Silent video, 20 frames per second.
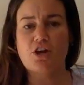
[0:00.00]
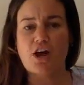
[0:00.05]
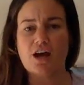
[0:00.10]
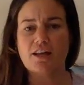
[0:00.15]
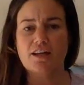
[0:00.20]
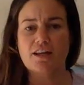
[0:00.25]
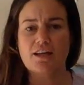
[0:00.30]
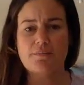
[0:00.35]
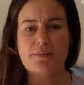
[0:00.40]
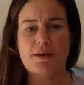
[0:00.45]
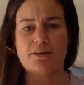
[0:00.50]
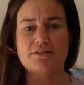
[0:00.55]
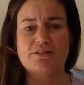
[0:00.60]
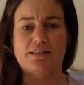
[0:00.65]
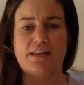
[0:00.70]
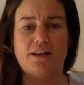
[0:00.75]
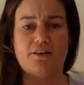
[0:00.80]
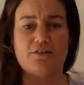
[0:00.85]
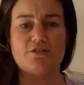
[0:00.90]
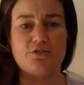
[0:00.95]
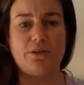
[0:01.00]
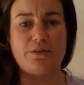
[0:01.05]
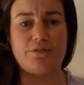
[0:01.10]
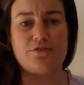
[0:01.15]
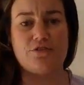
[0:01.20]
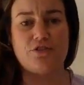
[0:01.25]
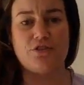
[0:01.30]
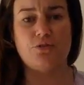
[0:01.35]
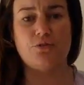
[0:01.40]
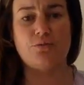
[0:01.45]
talking about cells, you
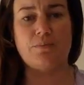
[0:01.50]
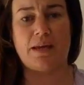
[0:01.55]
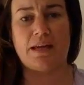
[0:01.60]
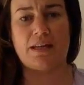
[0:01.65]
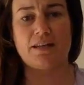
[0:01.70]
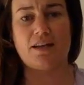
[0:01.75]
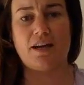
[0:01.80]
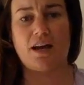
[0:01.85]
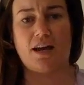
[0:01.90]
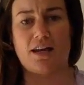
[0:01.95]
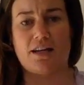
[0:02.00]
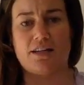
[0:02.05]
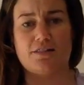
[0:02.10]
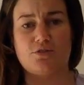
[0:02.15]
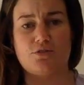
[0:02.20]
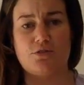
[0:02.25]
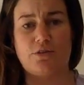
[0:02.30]
have two main kinds.